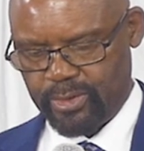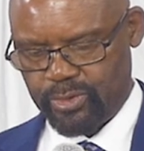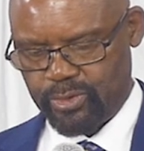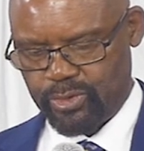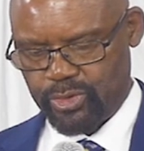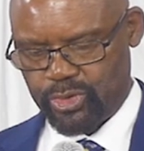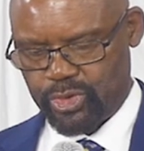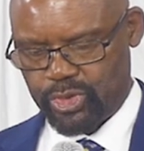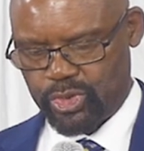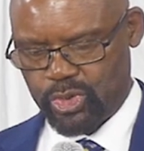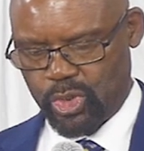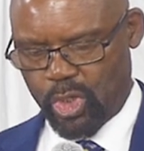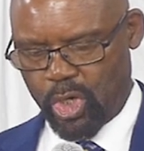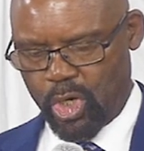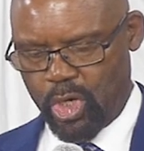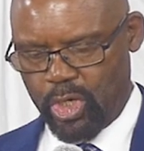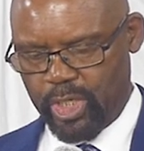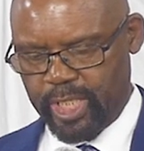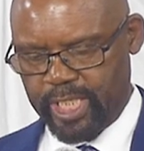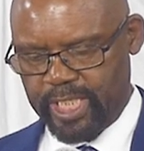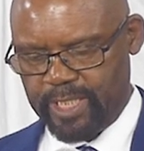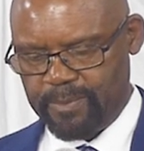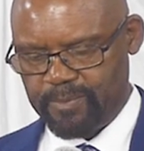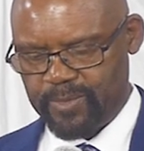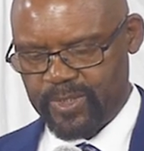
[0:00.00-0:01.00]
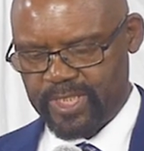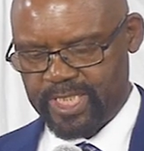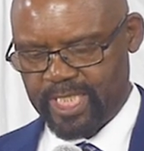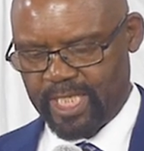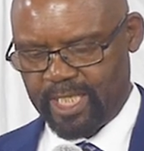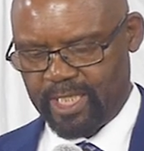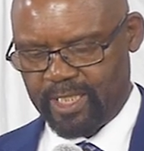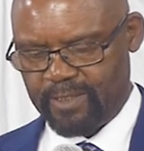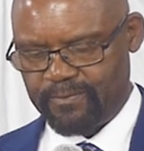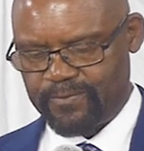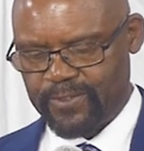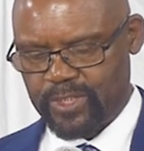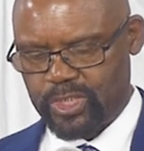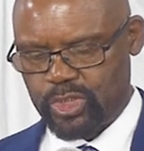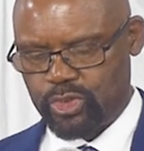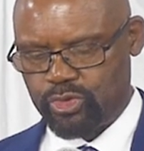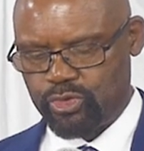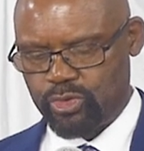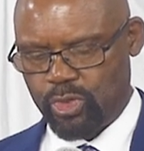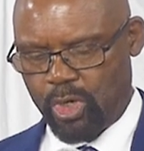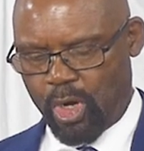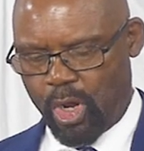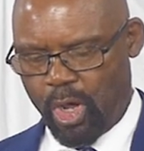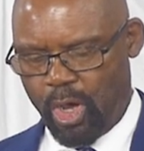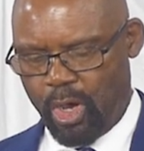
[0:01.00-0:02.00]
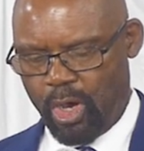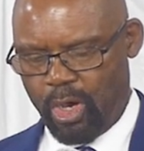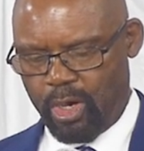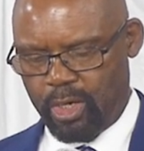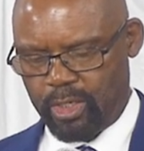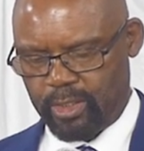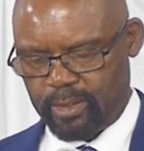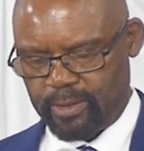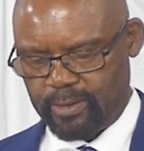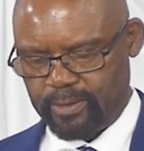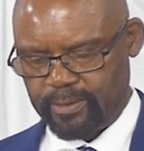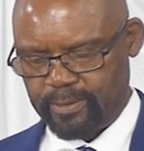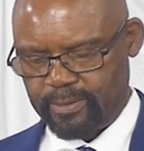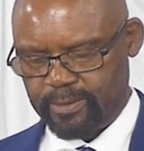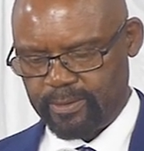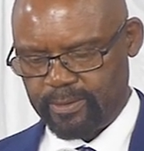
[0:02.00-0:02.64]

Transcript: to show himself strong